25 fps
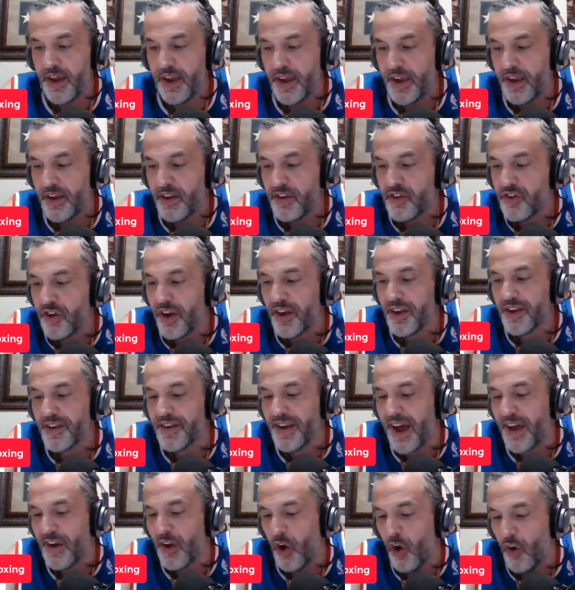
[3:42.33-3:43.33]
He's just
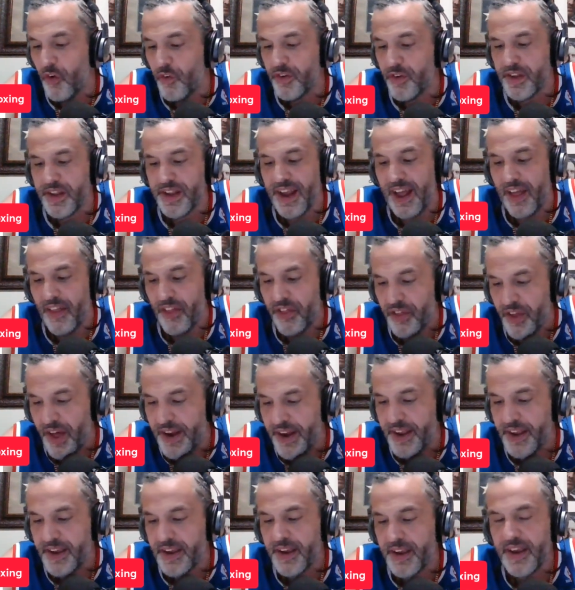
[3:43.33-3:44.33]
not overly
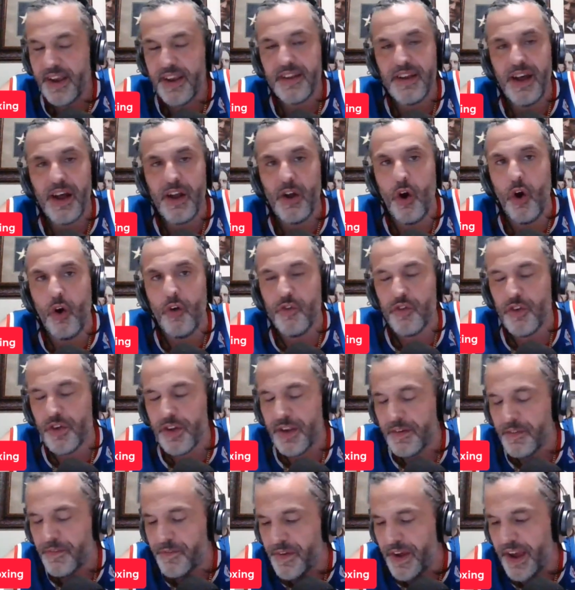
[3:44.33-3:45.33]
athletic. He's not
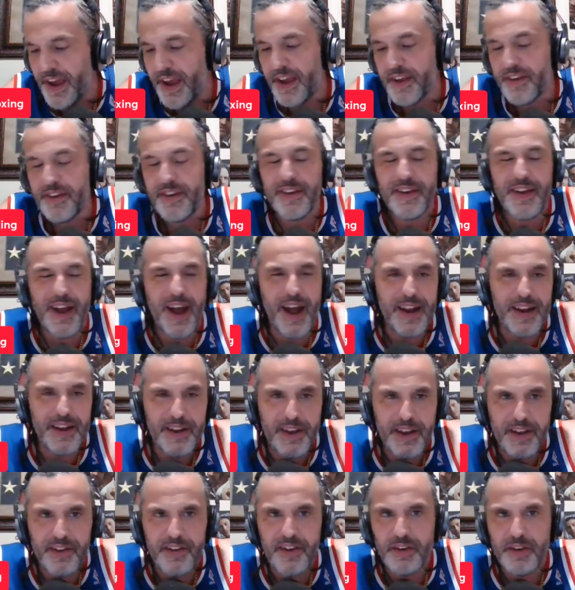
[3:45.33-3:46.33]
overly fast. He's
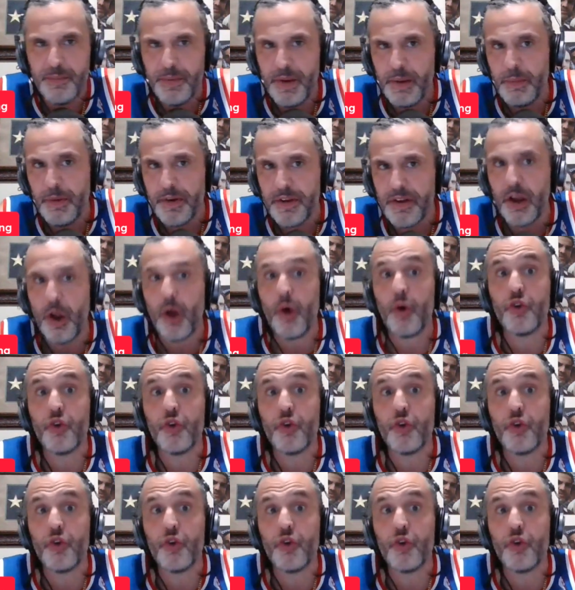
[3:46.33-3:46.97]
got decent speed, but he's not